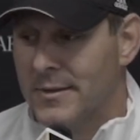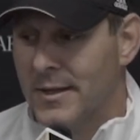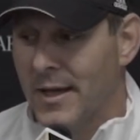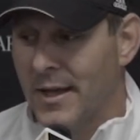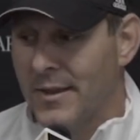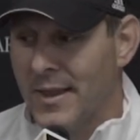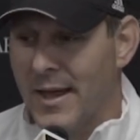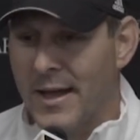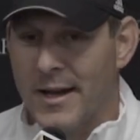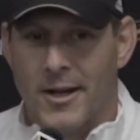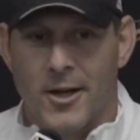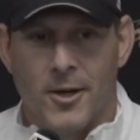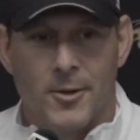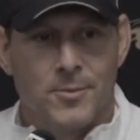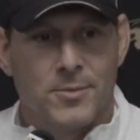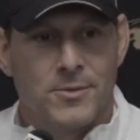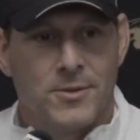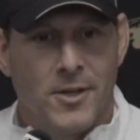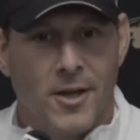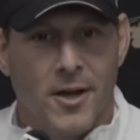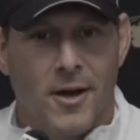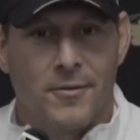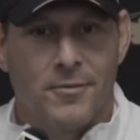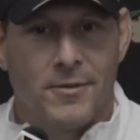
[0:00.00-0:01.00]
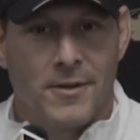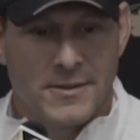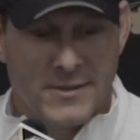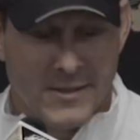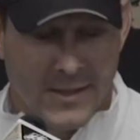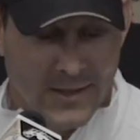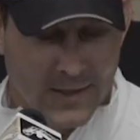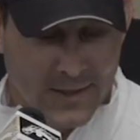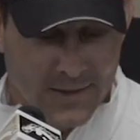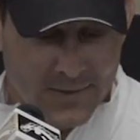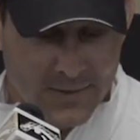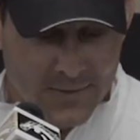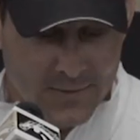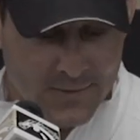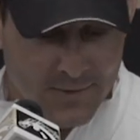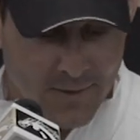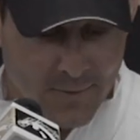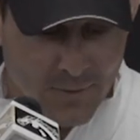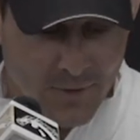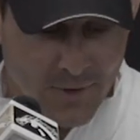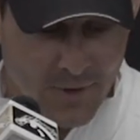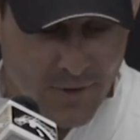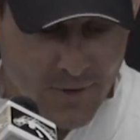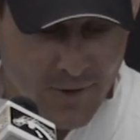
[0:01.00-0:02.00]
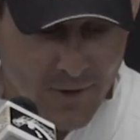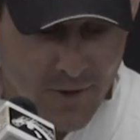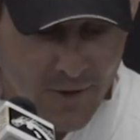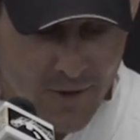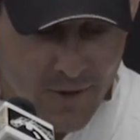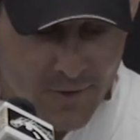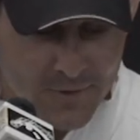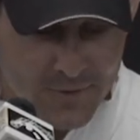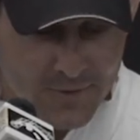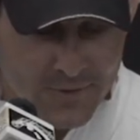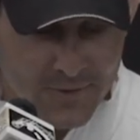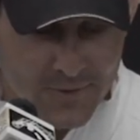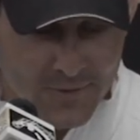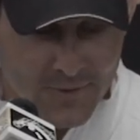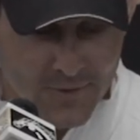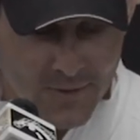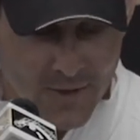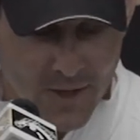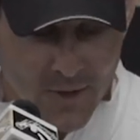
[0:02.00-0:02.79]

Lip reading: and that helps the offense. I think some of their yards